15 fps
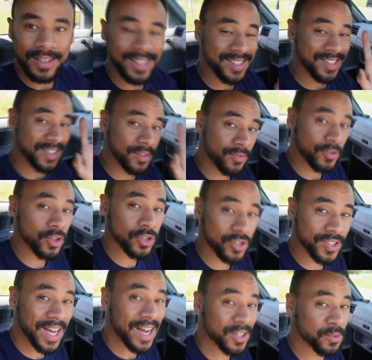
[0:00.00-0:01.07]
This is the first
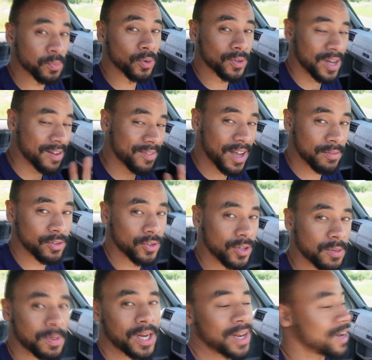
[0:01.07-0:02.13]
dashboard I've ever done
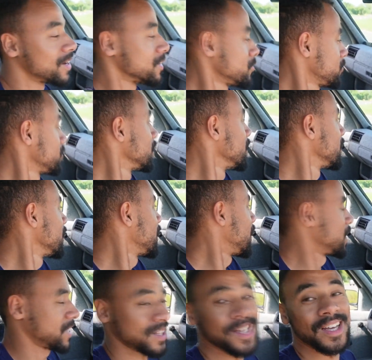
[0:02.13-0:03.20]
in my life,
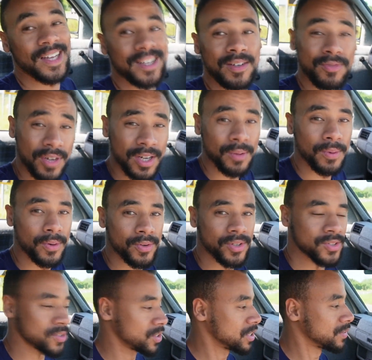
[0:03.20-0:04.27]
and I think I did really well
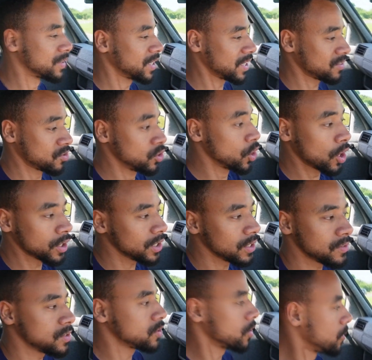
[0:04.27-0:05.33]
considering it. It's not an
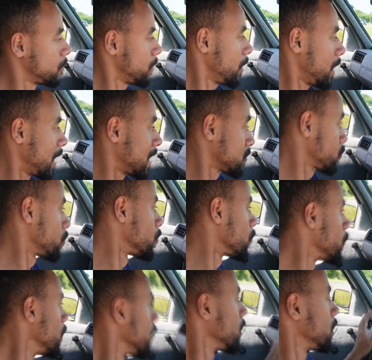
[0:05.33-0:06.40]
easy job at all.